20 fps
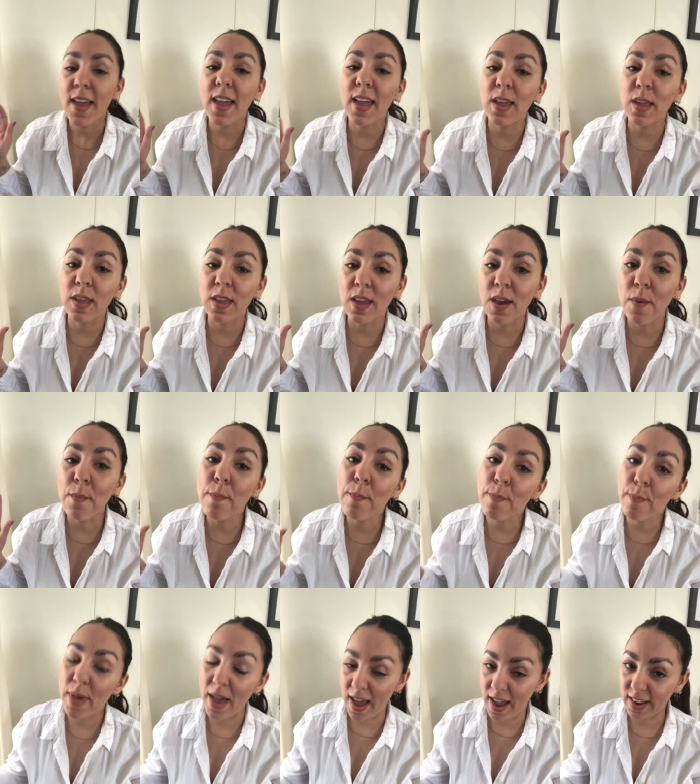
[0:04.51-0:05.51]
a
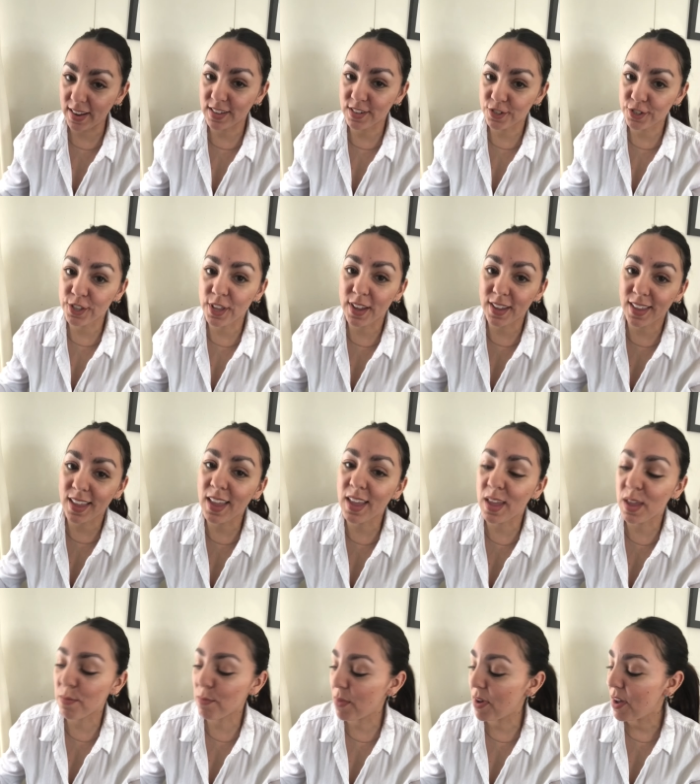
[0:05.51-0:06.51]
package that
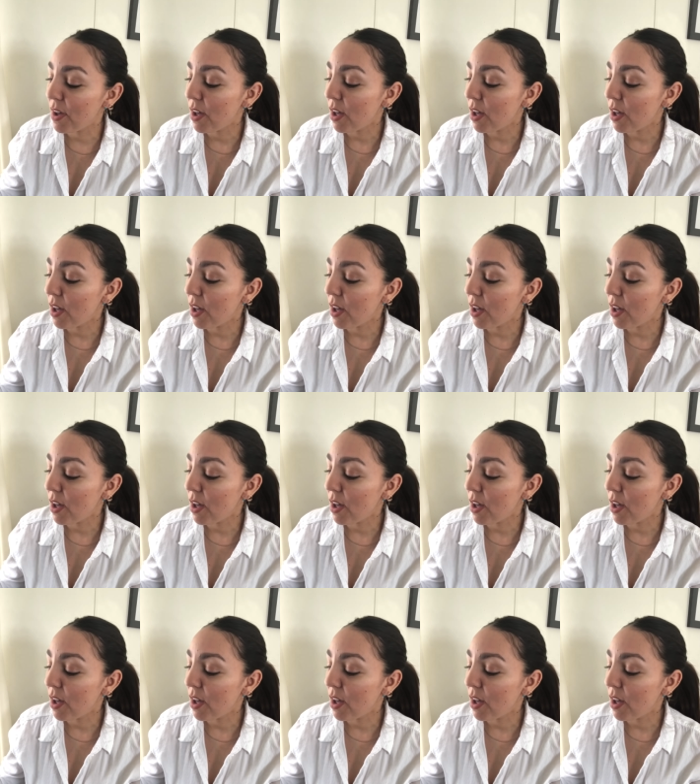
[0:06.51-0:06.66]
came.